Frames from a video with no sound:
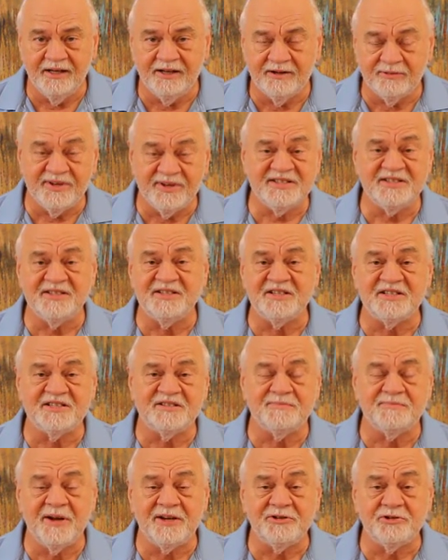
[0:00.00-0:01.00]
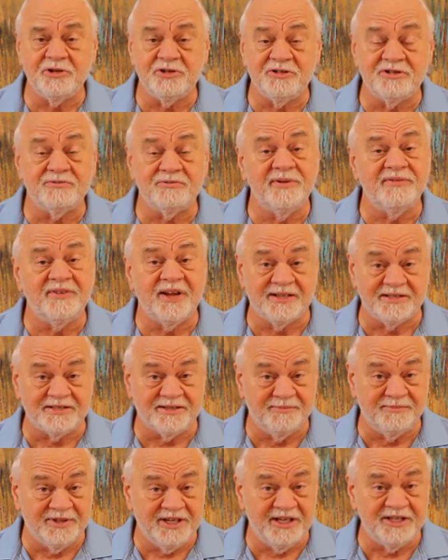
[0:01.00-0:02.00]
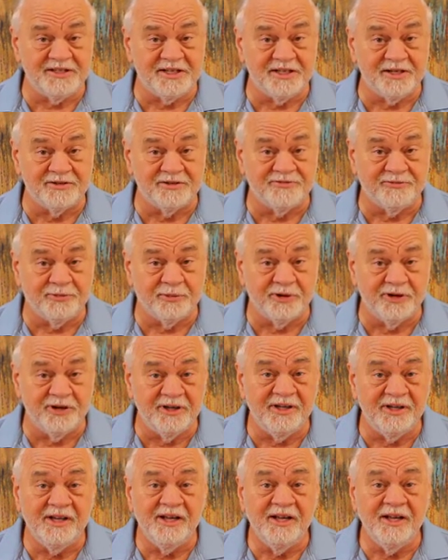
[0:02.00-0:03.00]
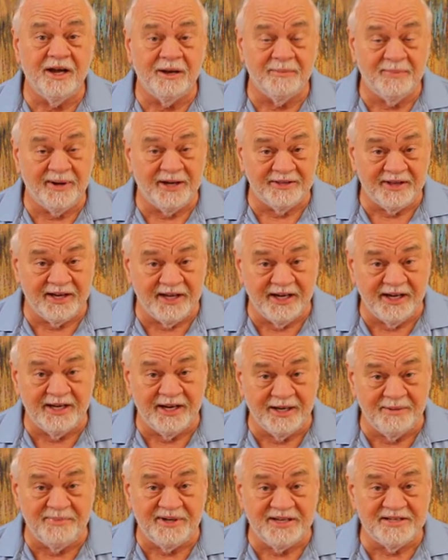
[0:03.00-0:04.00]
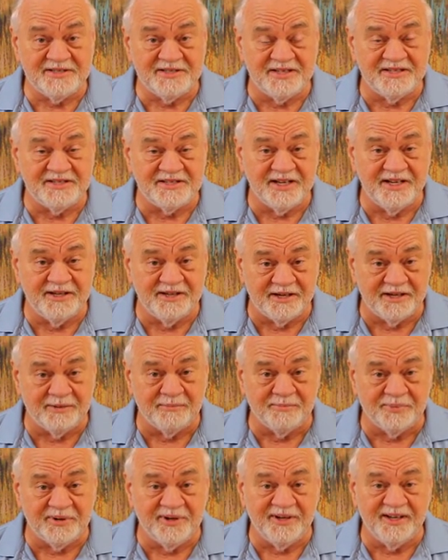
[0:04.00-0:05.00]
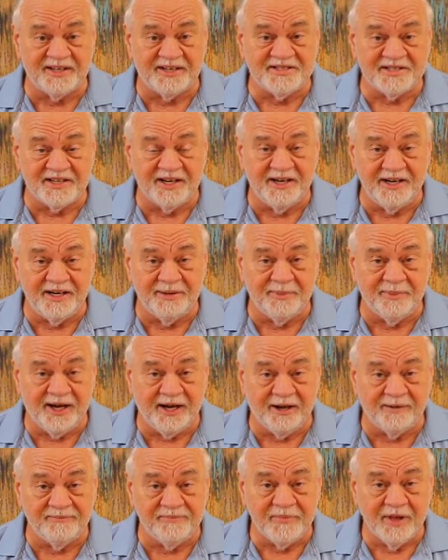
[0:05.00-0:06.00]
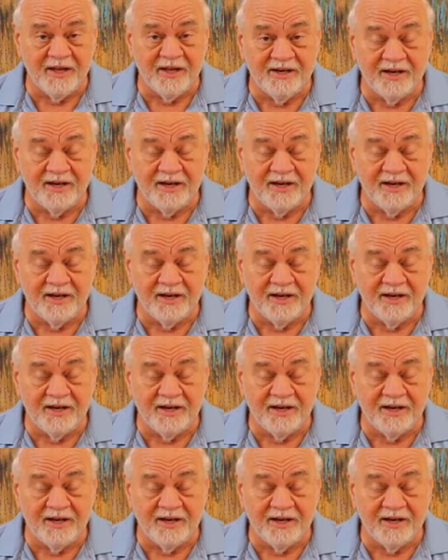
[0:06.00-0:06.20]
The reason it's special is we've got some details for you about the NABCC that I'm pretty excited about.